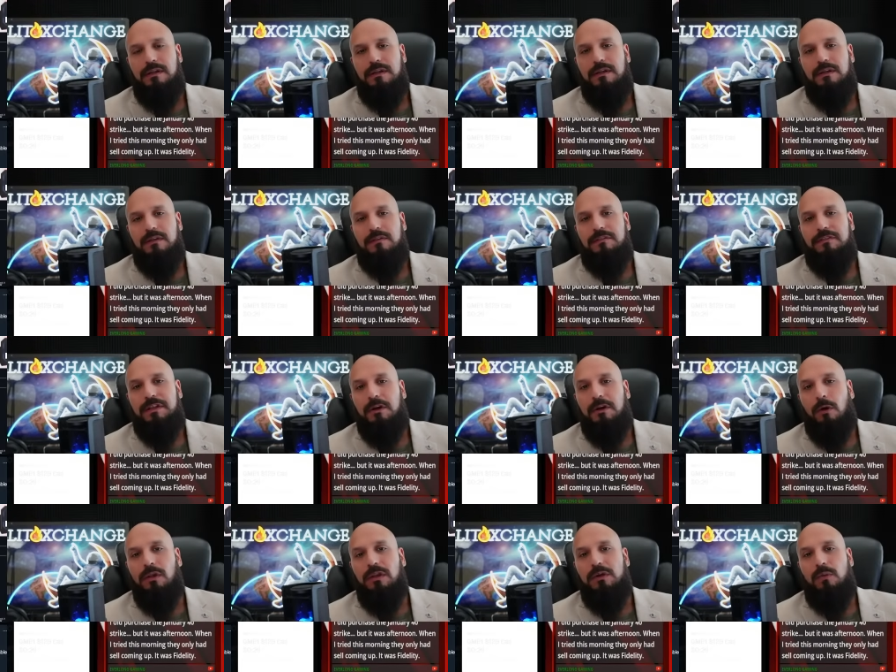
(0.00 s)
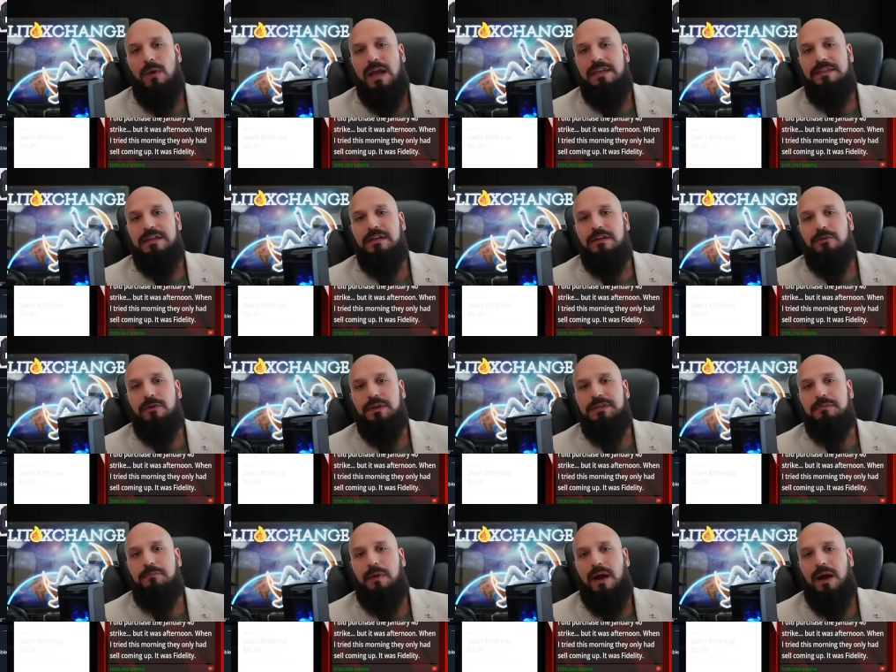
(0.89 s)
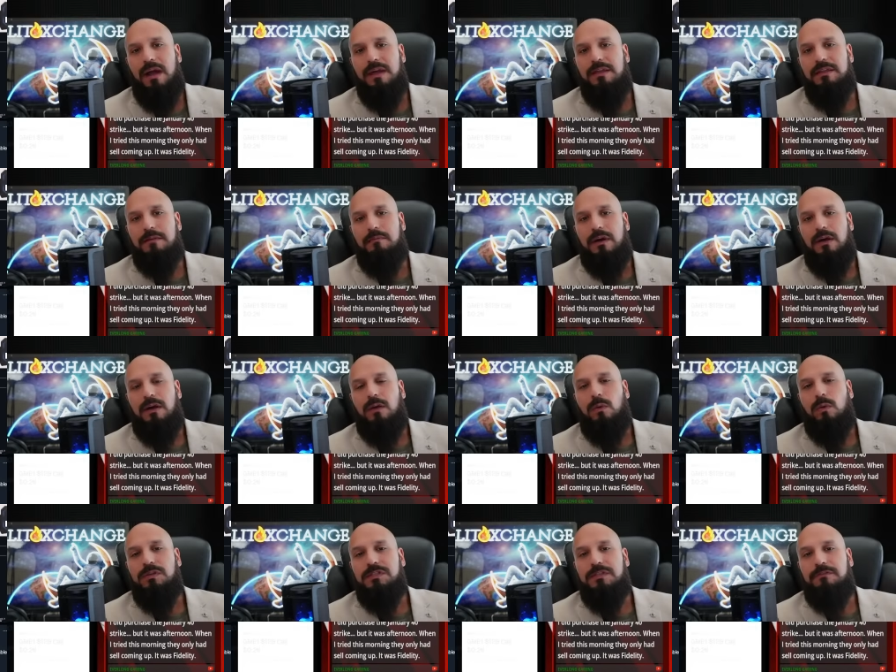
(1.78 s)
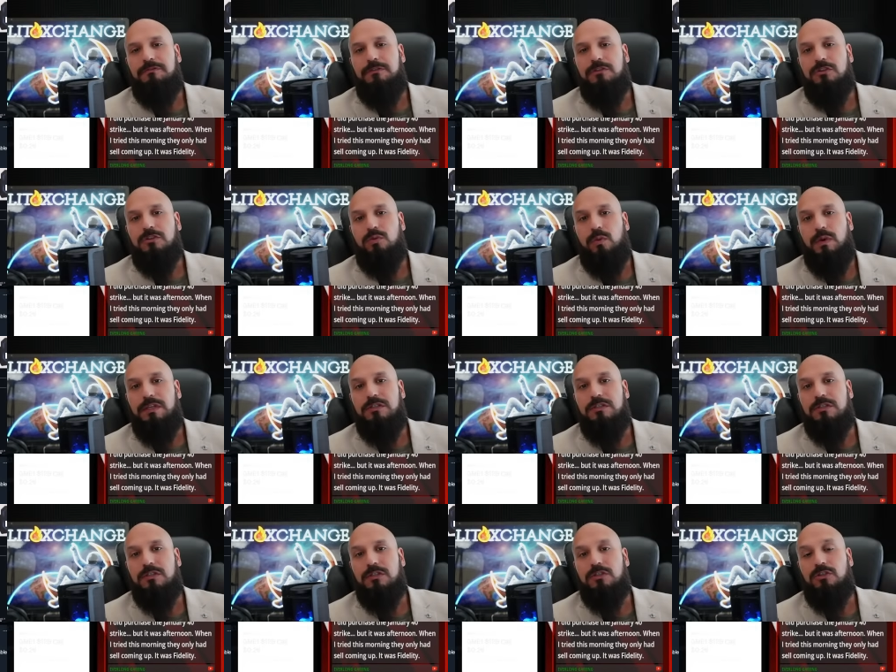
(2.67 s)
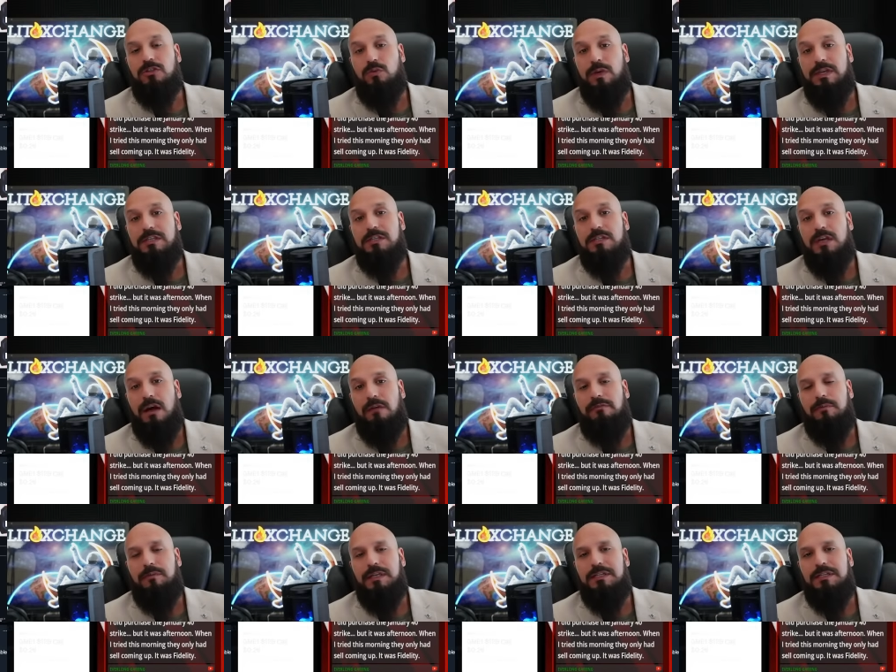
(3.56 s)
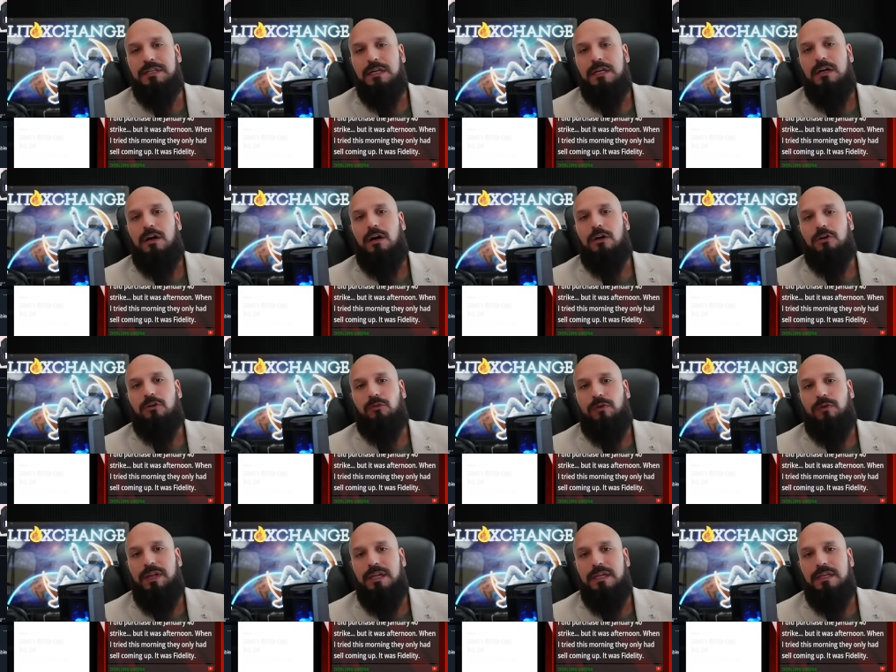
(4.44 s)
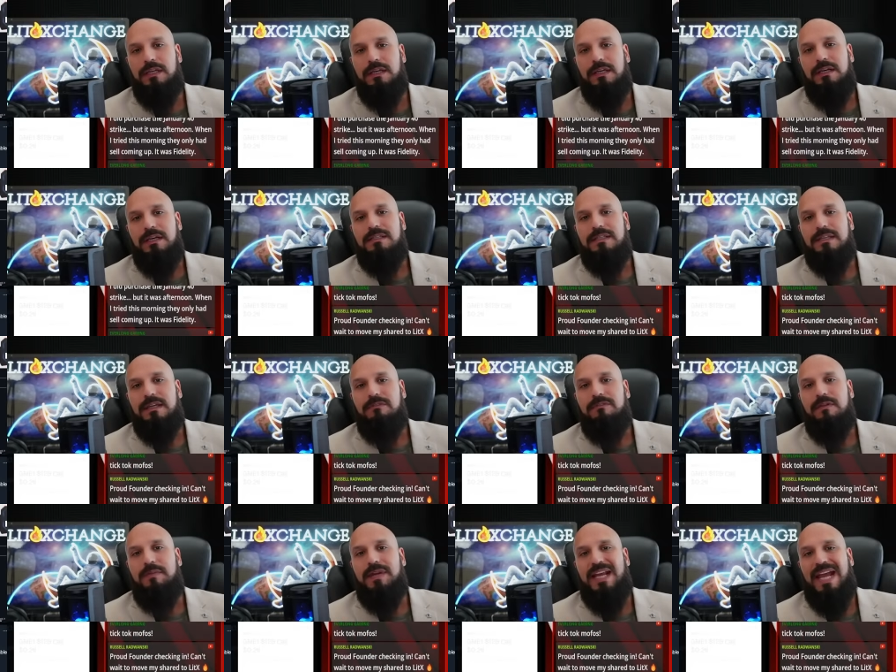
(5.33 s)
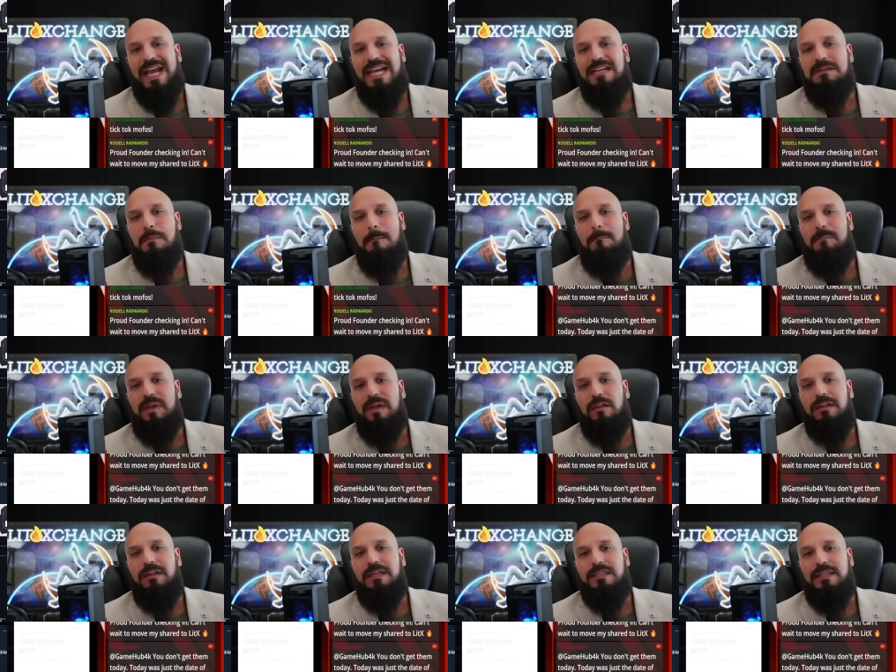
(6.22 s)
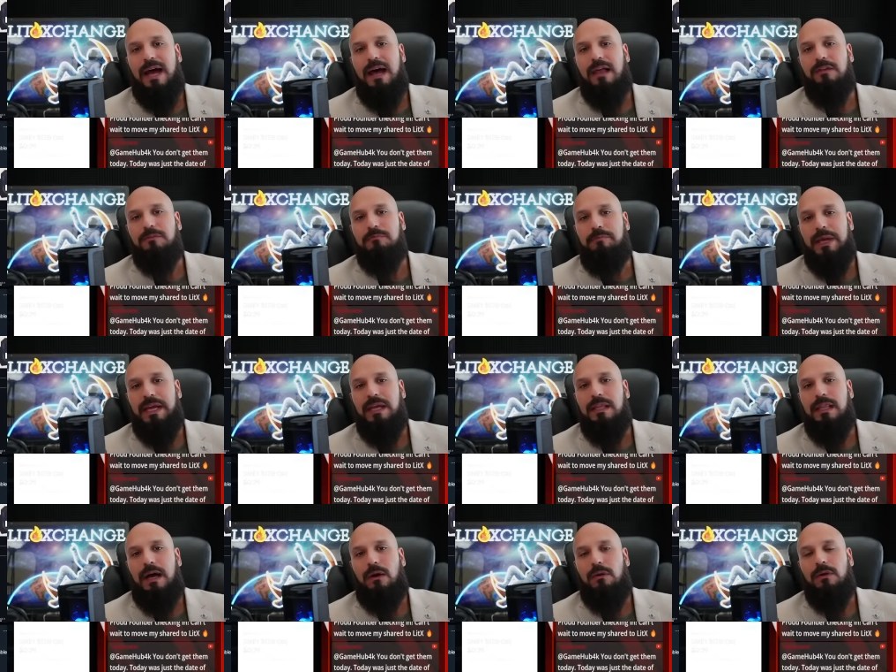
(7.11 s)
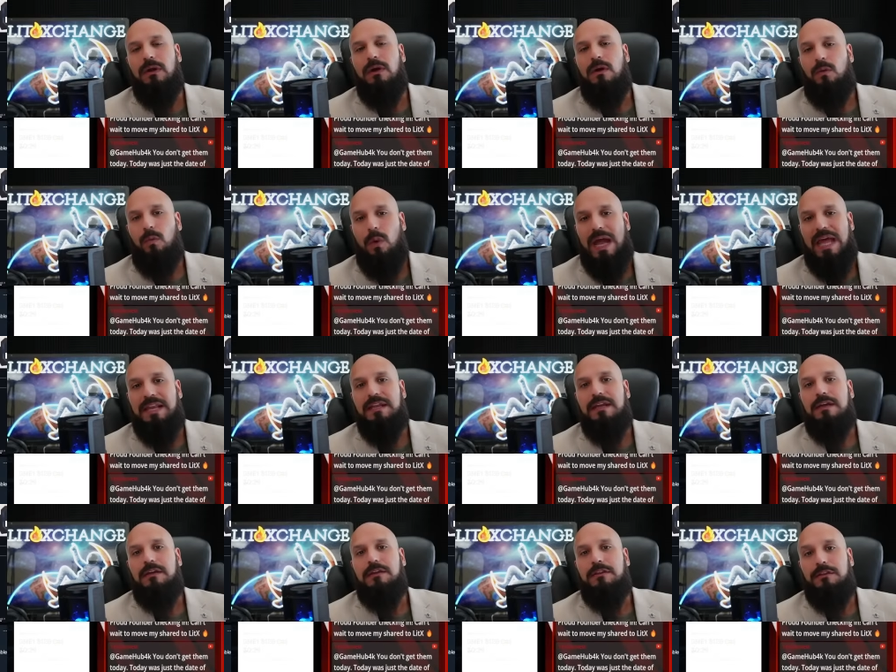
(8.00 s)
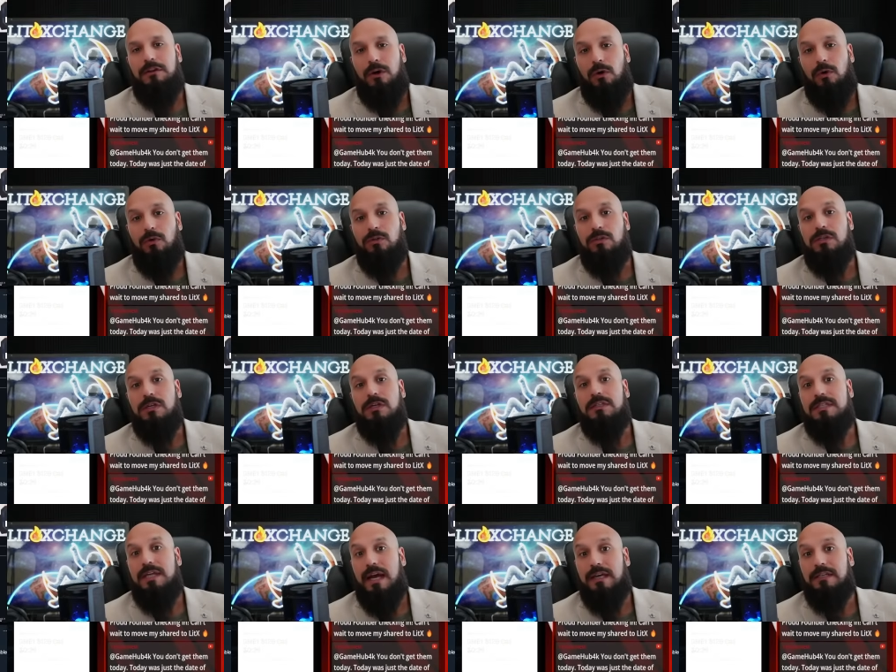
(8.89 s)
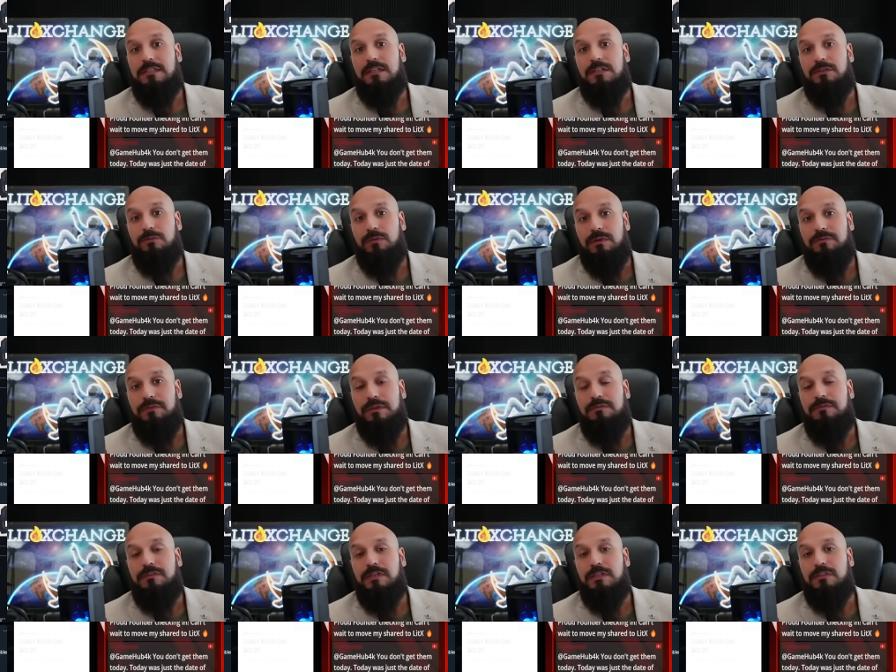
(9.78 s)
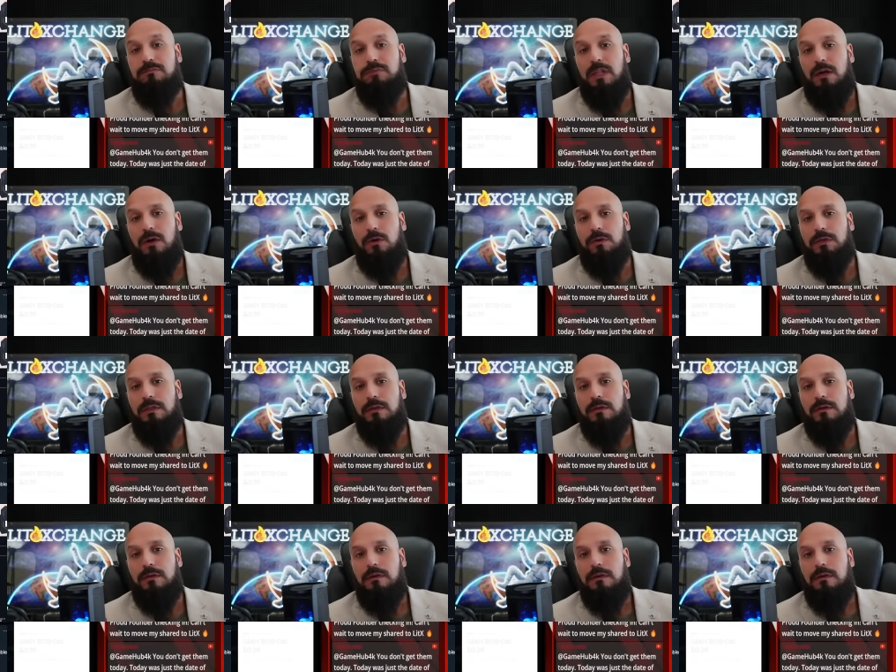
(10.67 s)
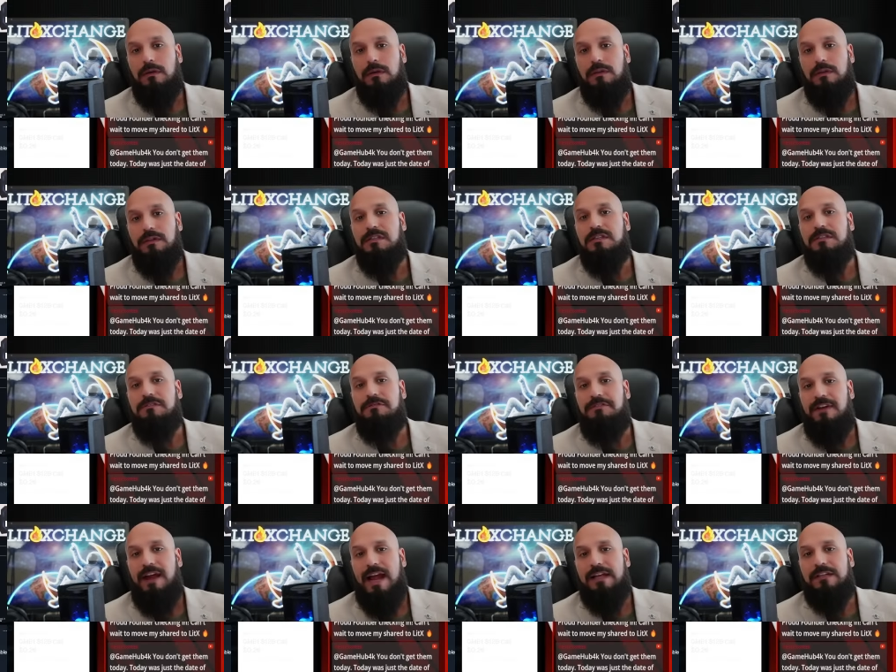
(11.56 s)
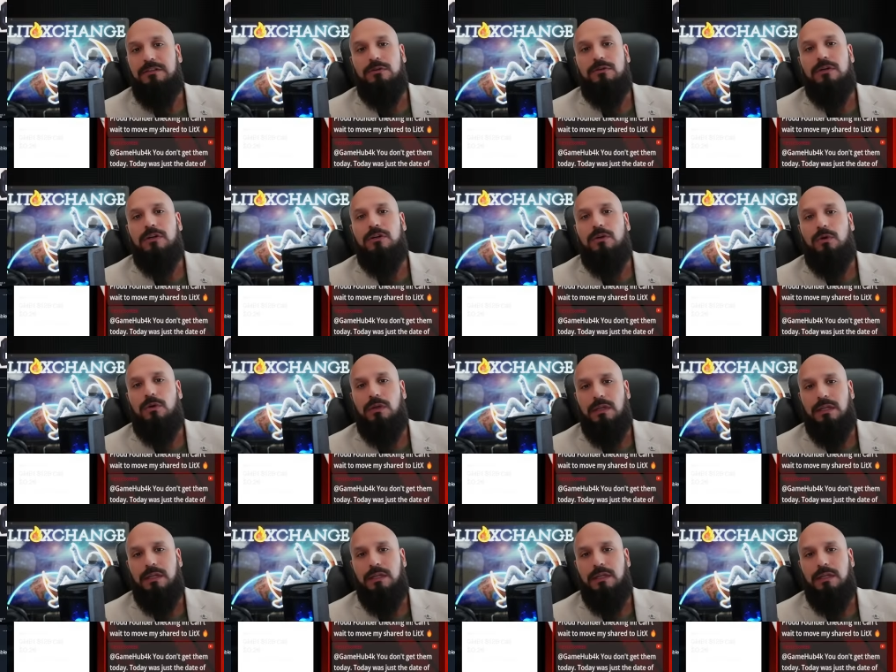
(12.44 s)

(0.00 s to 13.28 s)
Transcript: The only way they agreed to buy them was if the Swiss government agreed to give them an $8 billion bailout when those toxic derivatives explode. This is a fact. You can Google it.